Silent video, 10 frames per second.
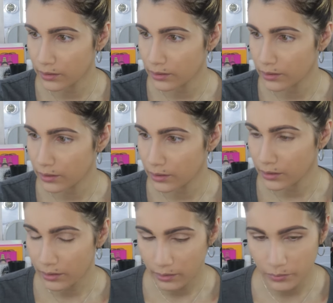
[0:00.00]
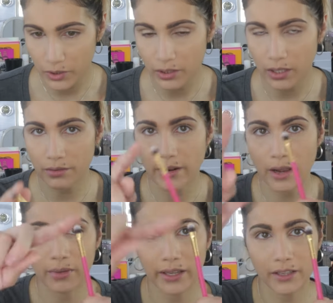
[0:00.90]
I'm just gonna
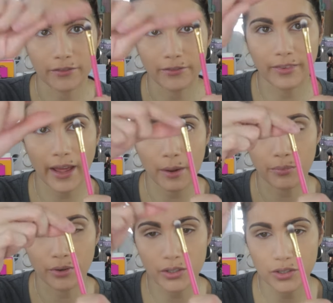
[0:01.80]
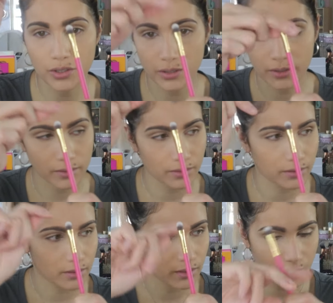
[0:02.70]
grab like a flat brush
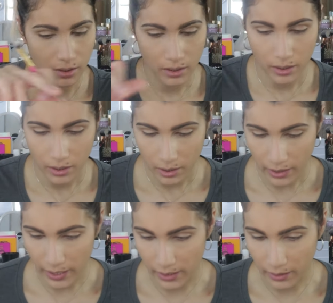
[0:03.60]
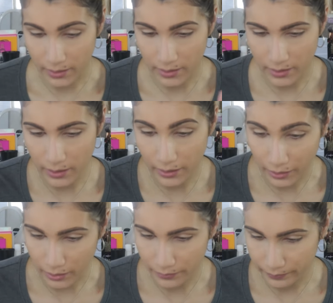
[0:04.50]
and
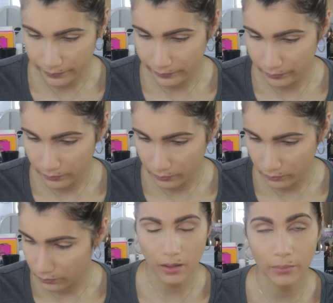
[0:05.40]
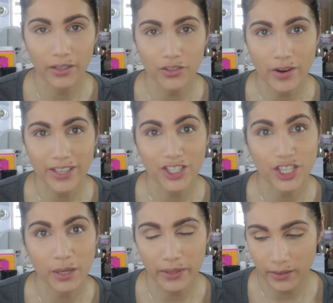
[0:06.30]
concealer, and I'm gonna try to
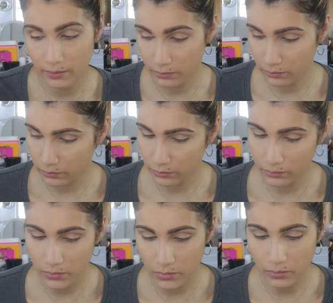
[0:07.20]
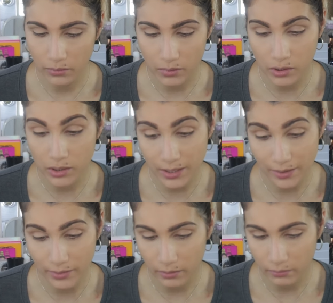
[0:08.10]
shape it to
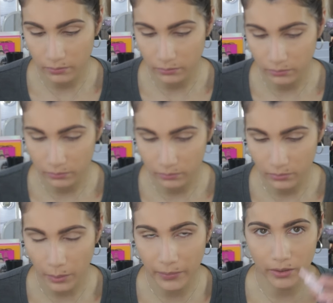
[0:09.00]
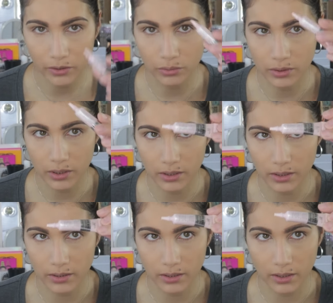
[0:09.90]
save it. I'm gonna use this
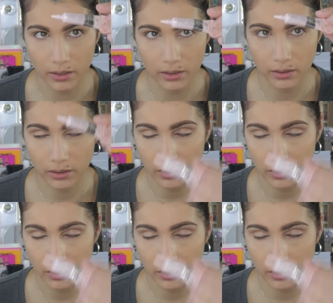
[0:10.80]
concealer.